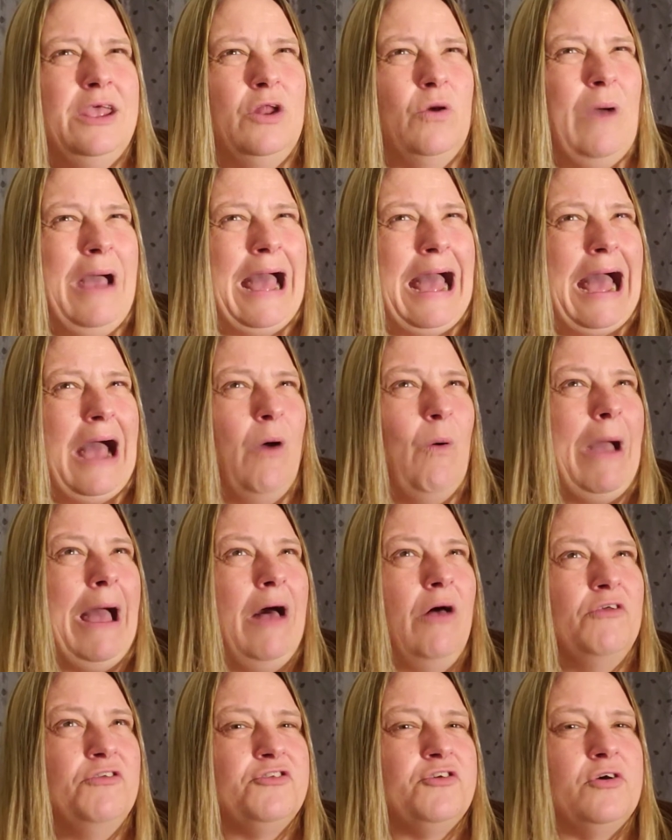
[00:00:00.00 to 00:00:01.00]
How
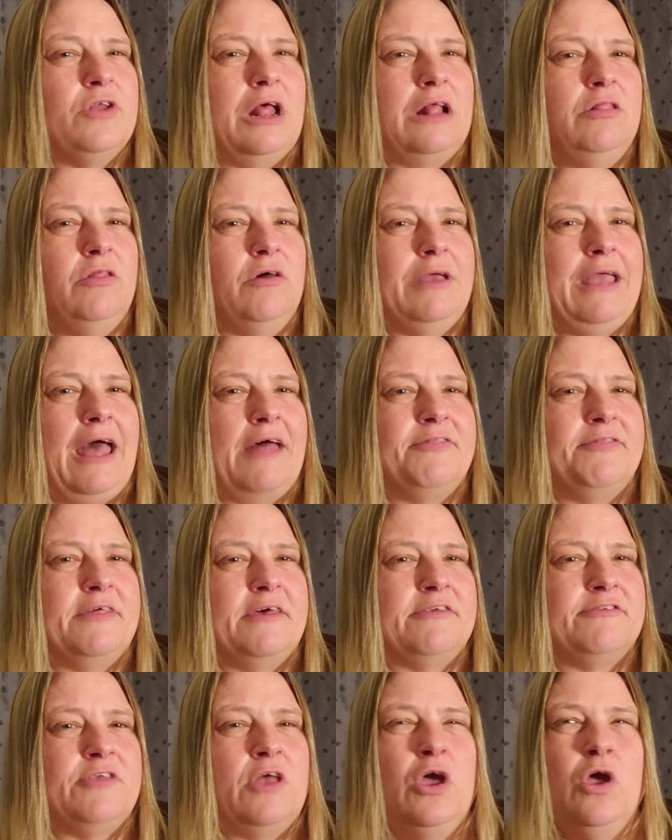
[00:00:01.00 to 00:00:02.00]
else could I look at
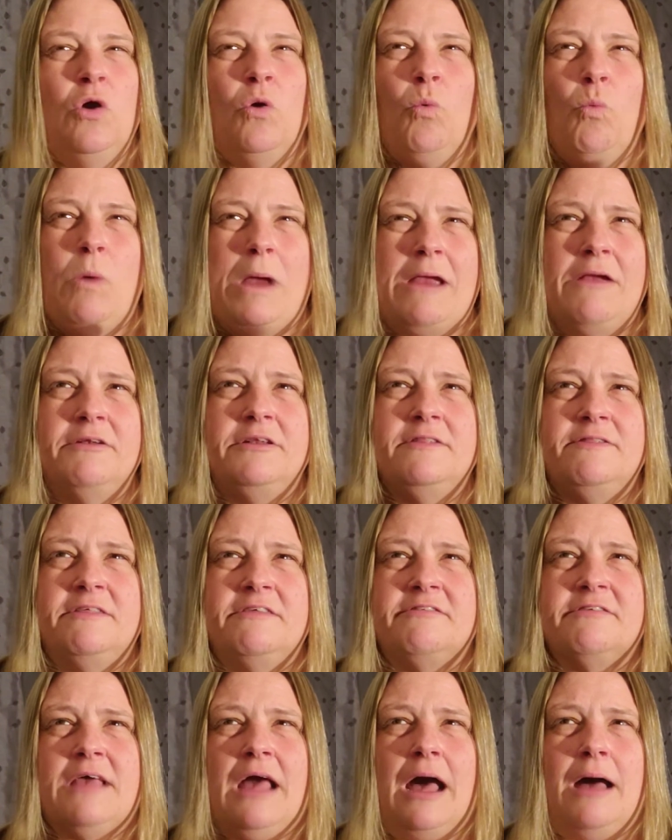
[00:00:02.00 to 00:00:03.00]
this? Where did
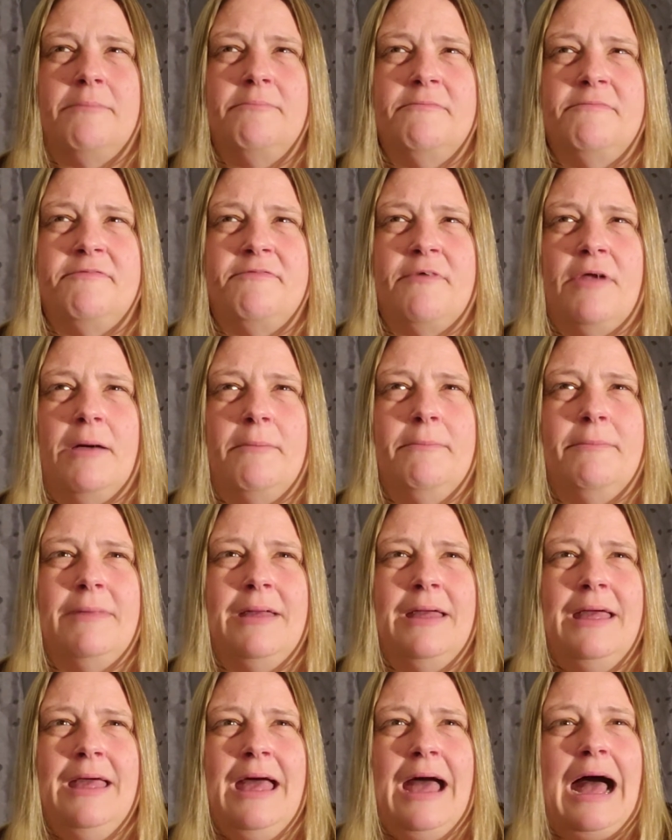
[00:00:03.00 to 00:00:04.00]
this come from?
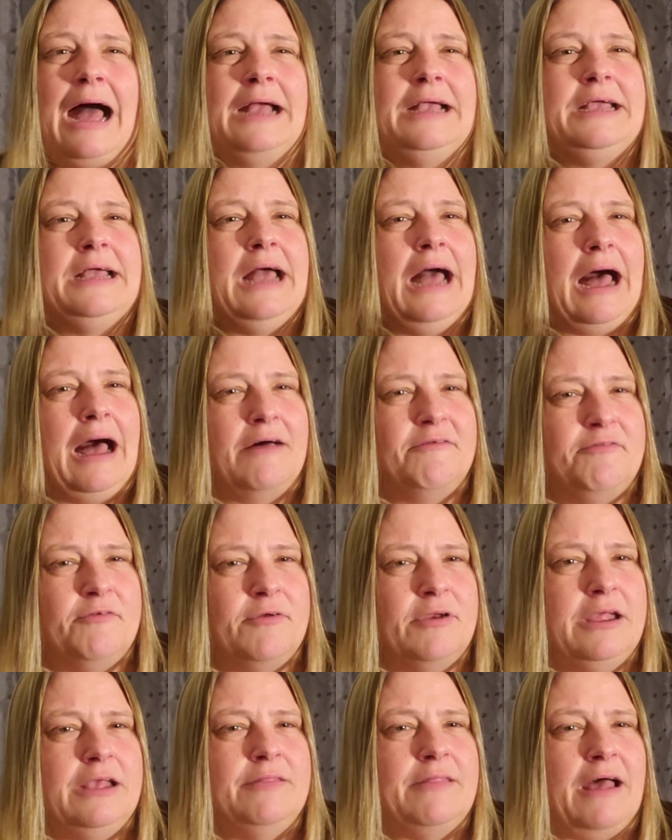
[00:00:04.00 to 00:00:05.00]

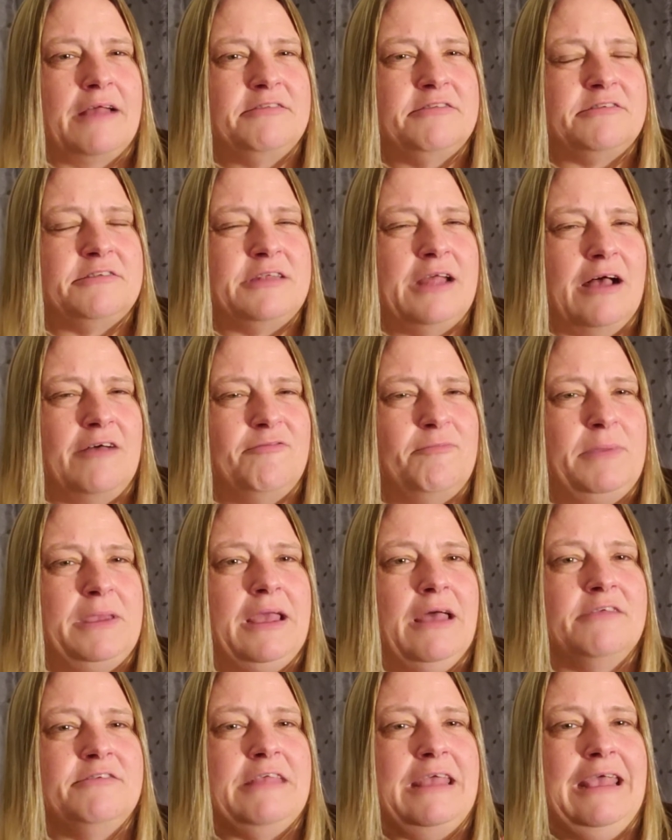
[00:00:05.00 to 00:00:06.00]
Uncovering that stuff,
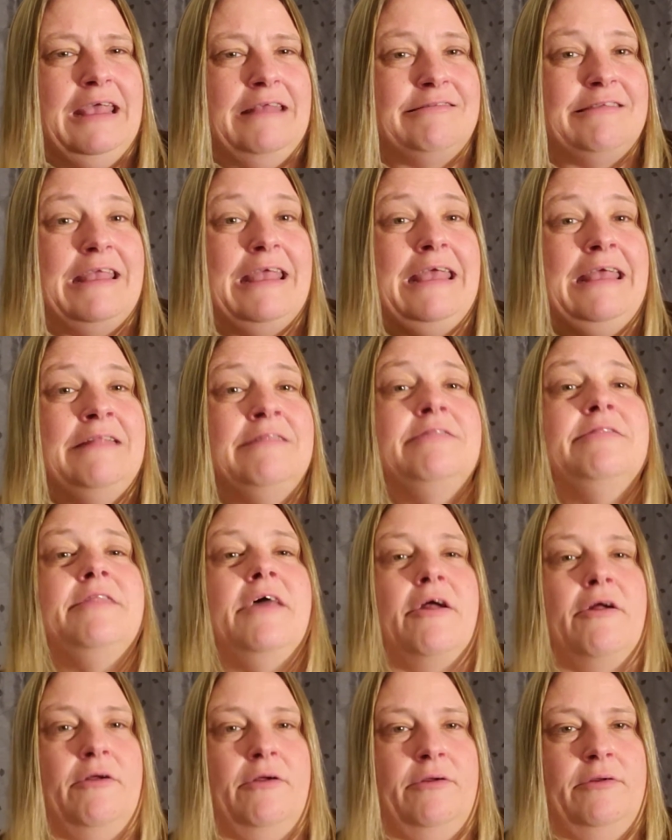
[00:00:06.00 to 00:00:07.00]
because it's in
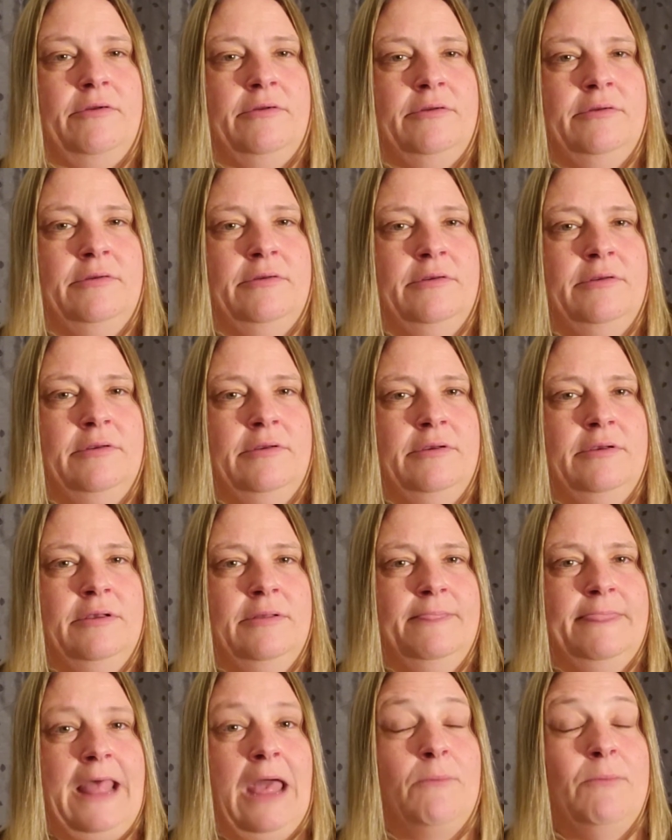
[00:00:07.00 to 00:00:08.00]
there.
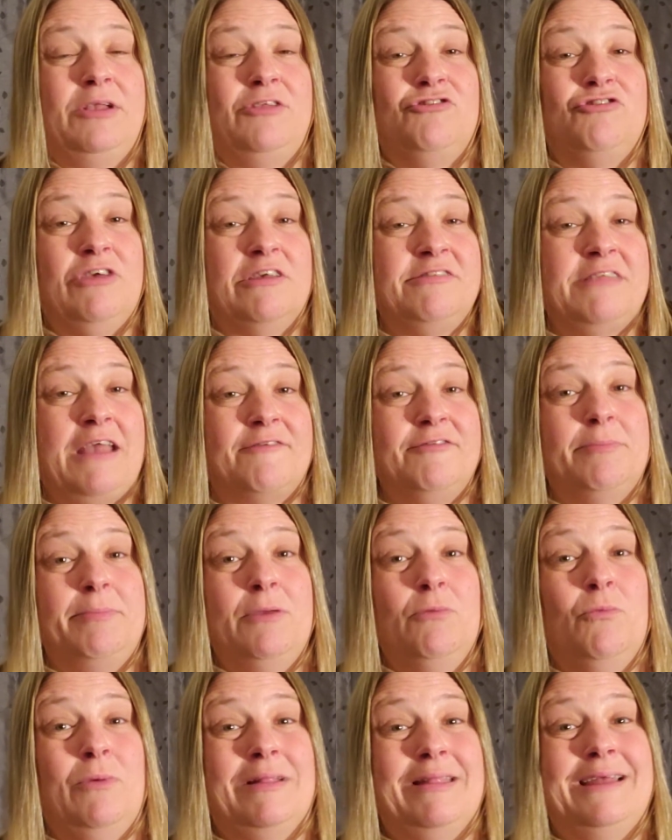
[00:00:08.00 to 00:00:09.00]
And we just have to be
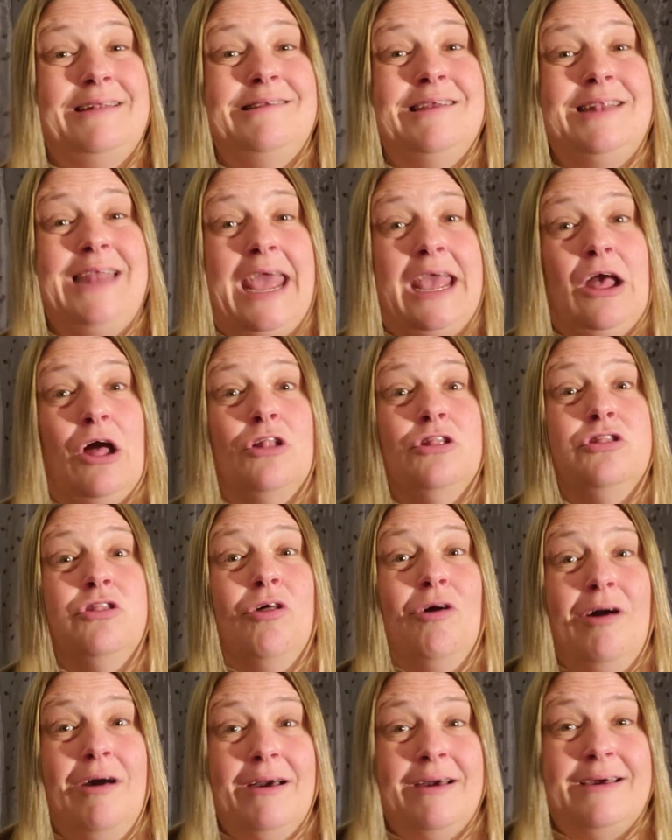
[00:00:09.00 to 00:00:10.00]
willing to take a
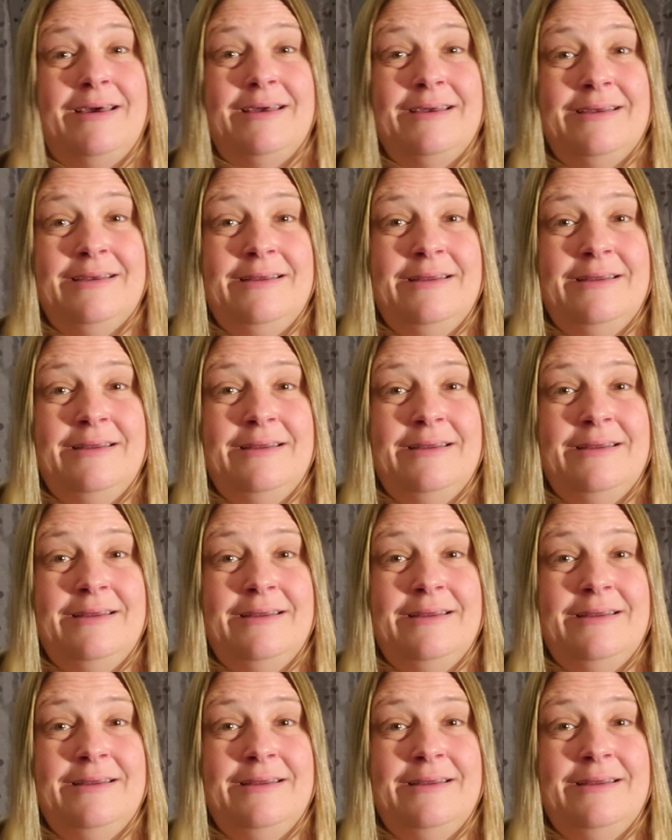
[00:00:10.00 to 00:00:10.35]
look.